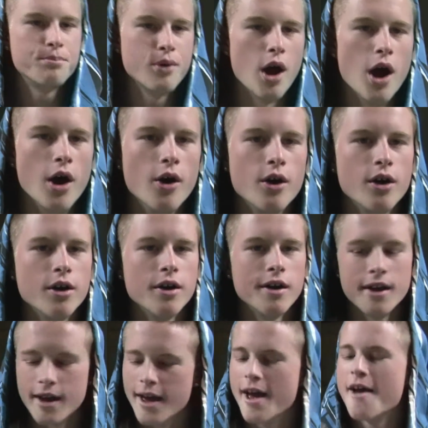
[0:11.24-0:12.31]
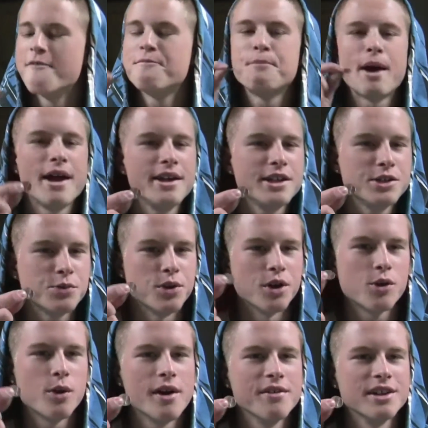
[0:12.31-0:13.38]
Bro, if pennies were
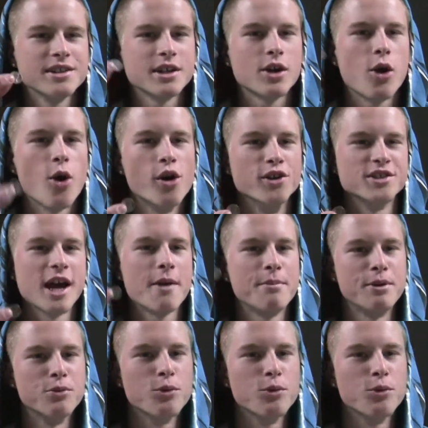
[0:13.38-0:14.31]
equivalent to quarters, I'd be